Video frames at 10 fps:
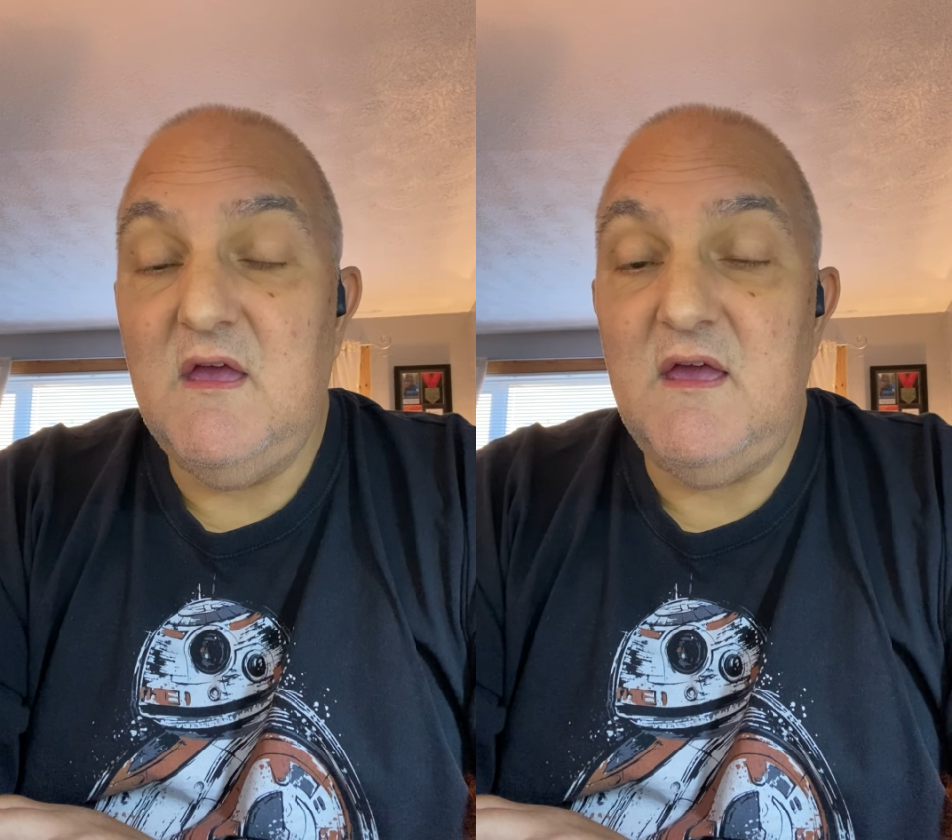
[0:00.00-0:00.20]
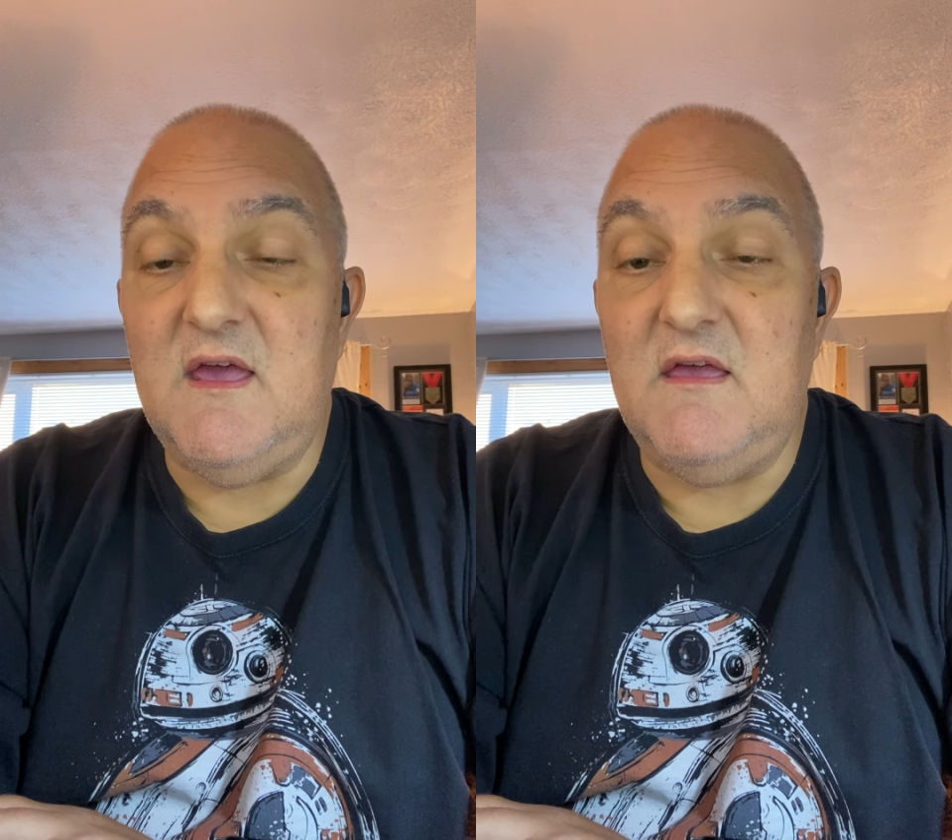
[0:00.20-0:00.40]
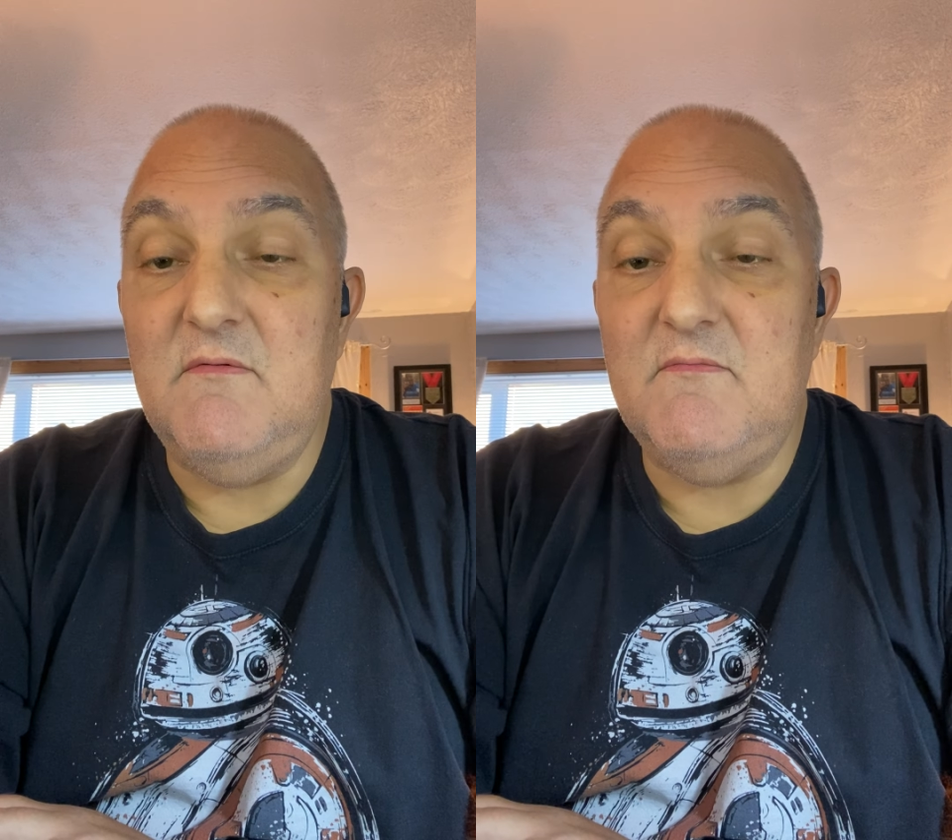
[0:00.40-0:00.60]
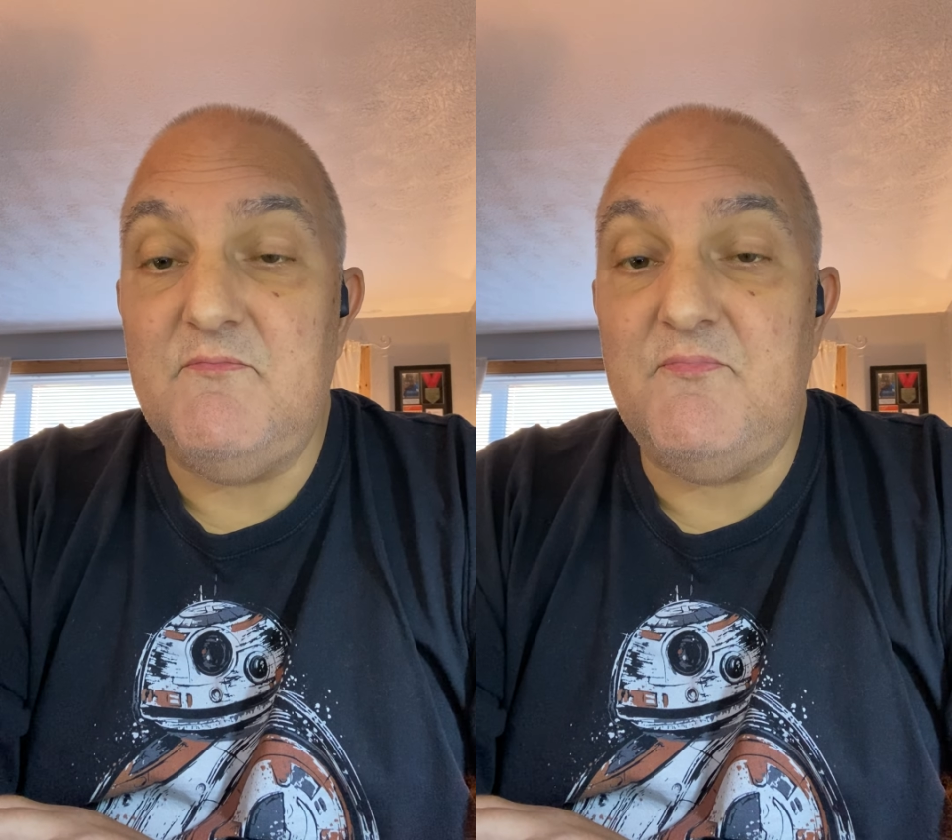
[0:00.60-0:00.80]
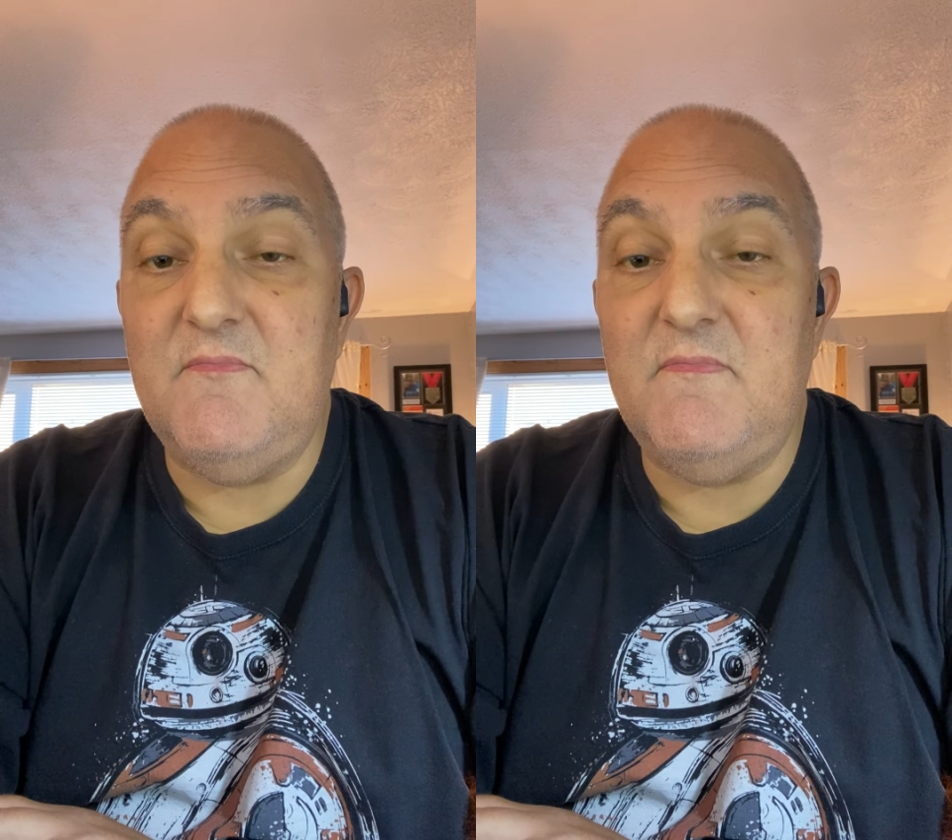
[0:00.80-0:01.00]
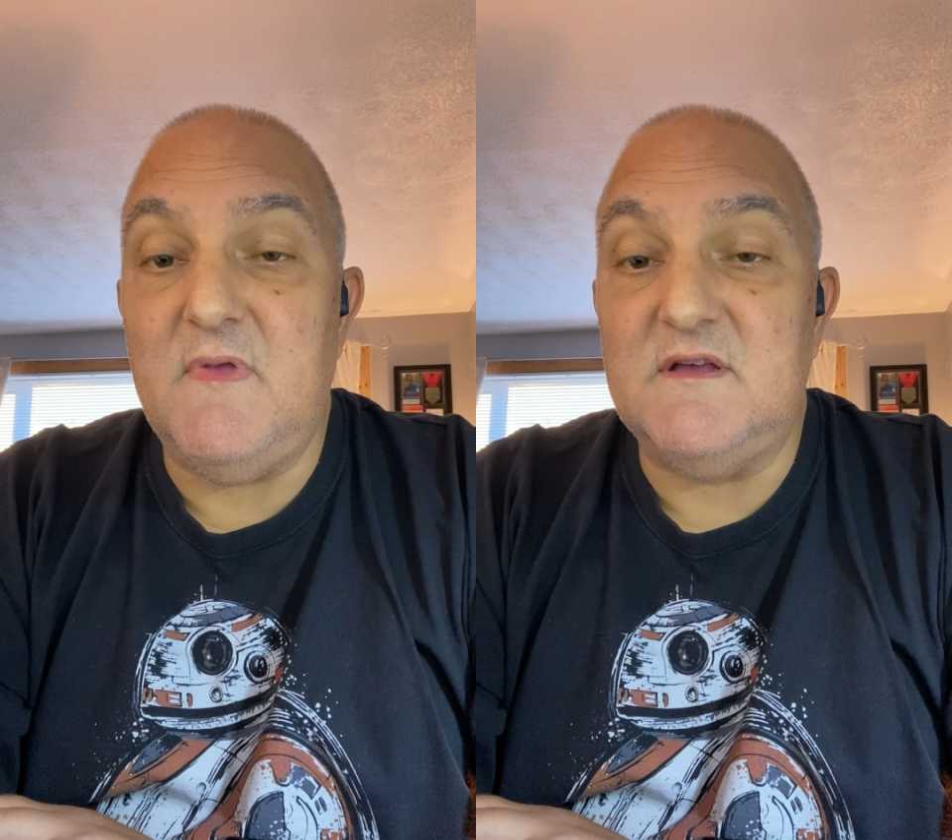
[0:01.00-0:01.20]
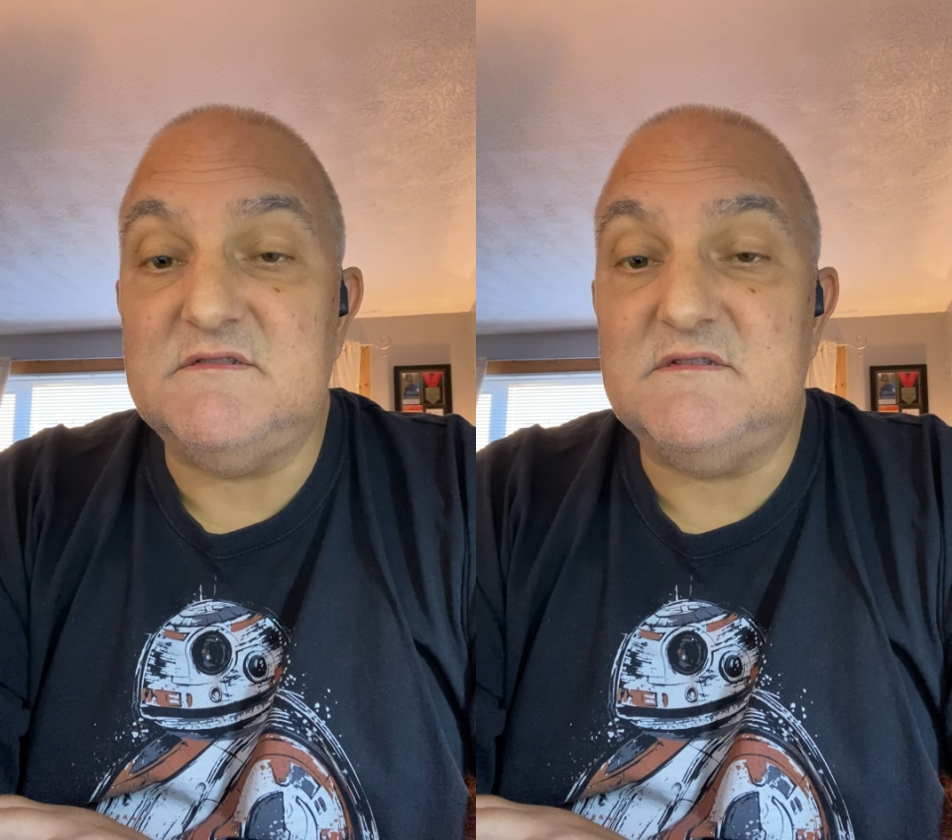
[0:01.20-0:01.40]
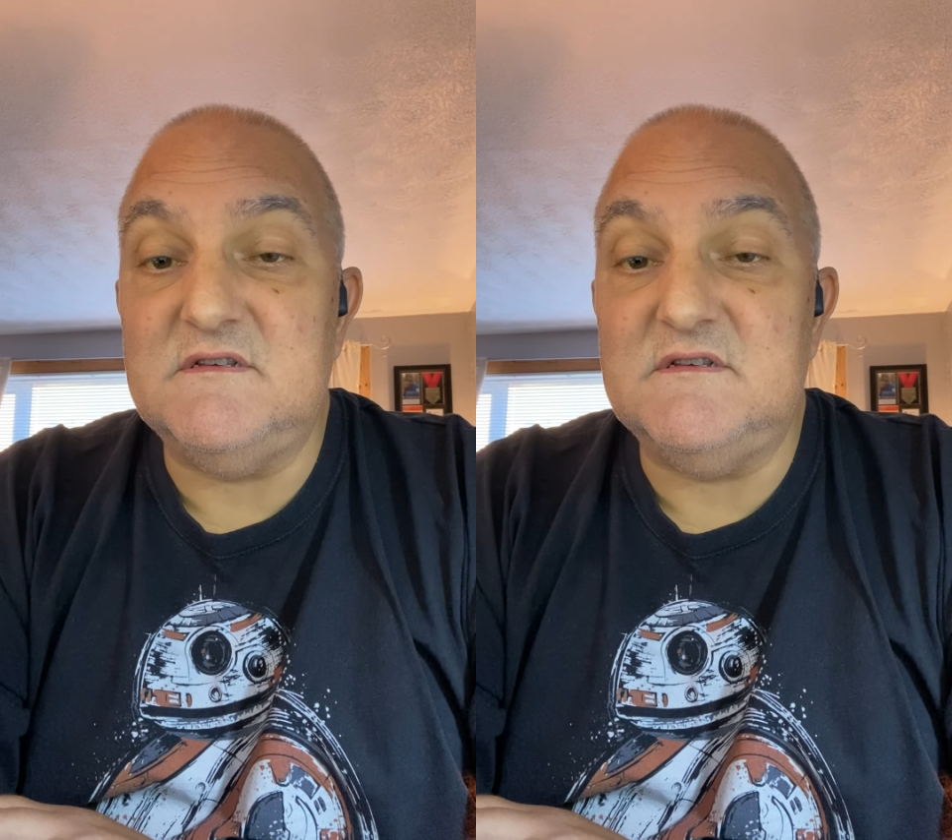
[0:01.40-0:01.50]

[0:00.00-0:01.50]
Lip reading: hey, that's,